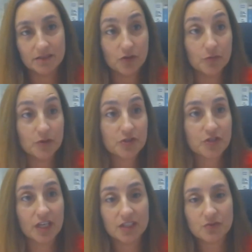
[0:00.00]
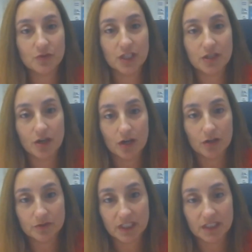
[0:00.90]
tumor cells will
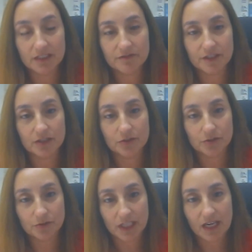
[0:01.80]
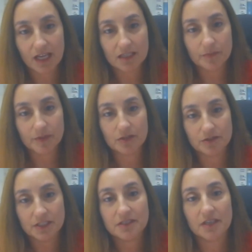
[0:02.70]
go to the liver or to the lung, because
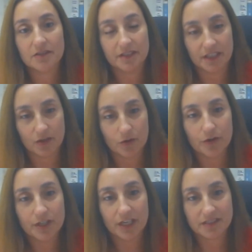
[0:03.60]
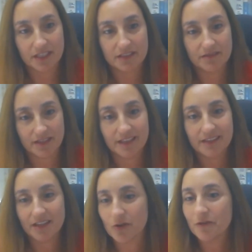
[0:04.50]
these are the organs that
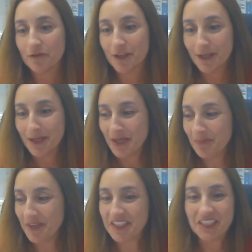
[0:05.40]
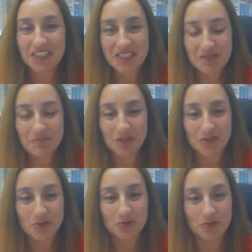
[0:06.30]
take care of making it simple
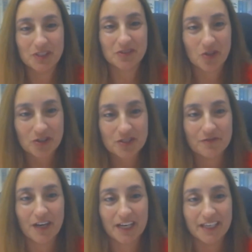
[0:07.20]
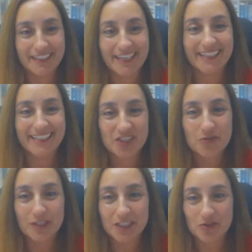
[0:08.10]
to detoxify and get
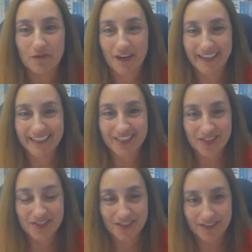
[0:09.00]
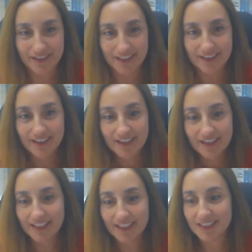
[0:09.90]
rid of unnecessary
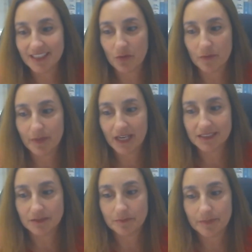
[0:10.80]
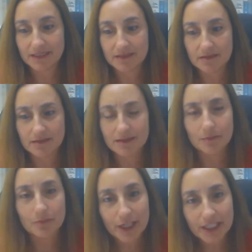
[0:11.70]
things in our body. But the
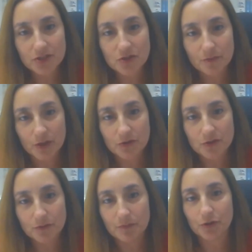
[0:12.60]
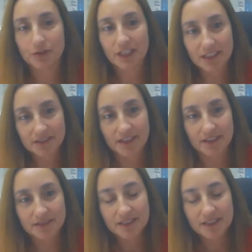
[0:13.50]
brain is supposed to be protected.